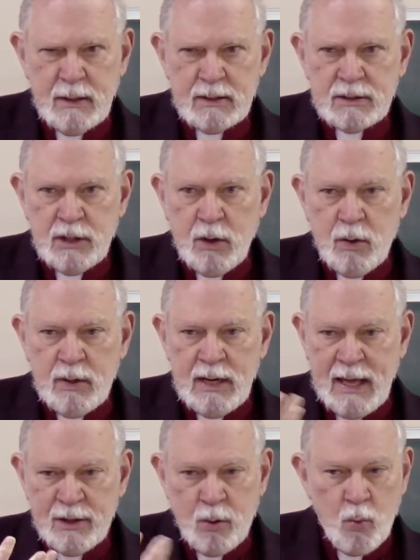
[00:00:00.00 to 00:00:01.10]
So
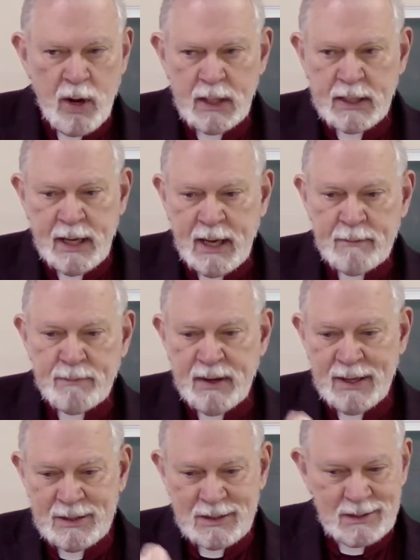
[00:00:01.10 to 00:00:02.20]
now they're one again, but
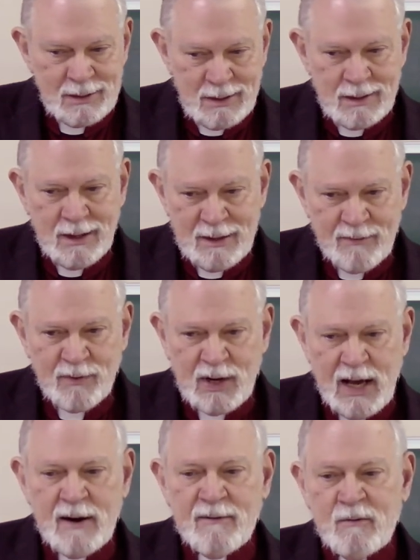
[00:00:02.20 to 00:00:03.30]
it's a different
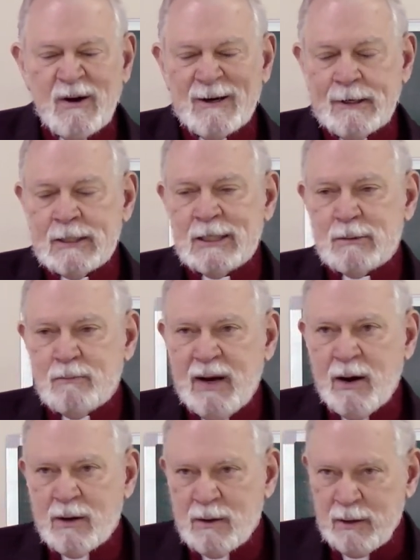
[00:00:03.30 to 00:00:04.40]
kind of oneness. It's
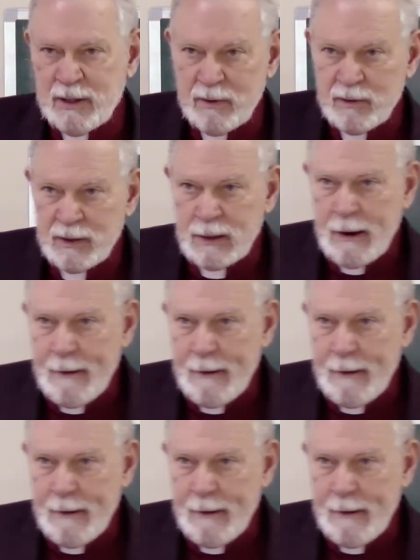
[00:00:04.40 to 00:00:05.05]
marital union.